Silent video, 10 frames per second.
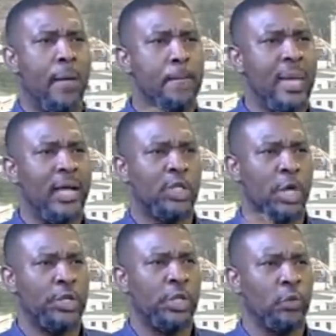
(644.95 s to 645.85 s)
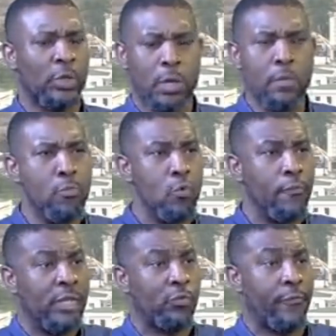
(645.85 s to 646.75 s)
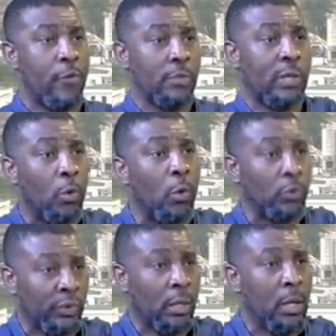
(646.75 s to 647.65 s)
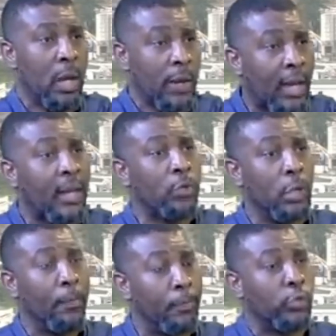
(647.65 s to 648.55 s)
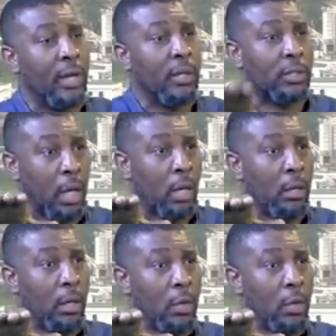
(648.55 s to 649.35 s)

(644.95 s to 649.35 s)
make changes to actually move these reforms that we want to say, that can actually put healthcare,